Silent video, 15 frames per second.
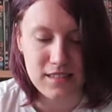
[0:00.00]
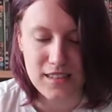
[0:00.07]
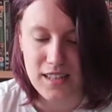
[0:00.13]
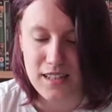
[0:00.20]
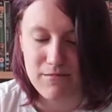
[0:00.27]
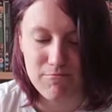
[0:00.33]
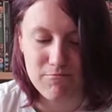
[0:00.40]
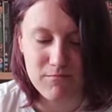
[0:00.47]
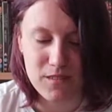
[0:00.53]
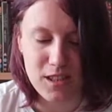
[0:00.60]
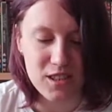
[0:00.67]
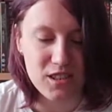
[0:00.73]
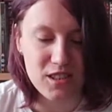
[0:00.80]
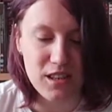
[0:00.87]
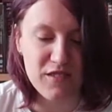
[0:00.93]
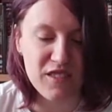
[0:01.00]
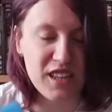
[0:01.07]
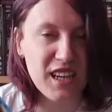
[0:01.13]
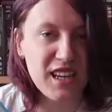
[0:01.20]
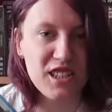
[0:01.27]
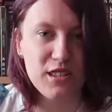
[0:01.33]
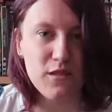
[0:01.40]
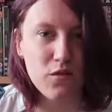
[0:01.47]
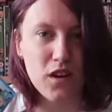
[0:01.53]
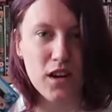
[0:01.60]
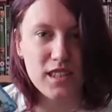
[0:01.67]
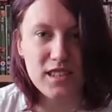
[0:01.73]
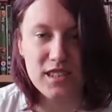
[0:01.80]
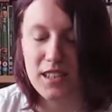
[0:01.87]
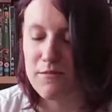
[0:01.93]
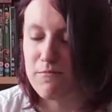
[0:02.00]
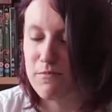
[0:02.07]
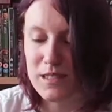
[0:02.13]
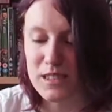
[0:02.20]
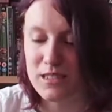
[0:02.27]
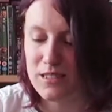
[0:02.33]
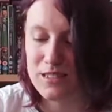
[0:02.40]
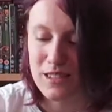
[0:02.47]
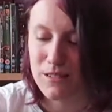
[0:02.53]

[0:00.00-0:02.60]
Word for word: yeah, I just love the kitchen fight scene. It's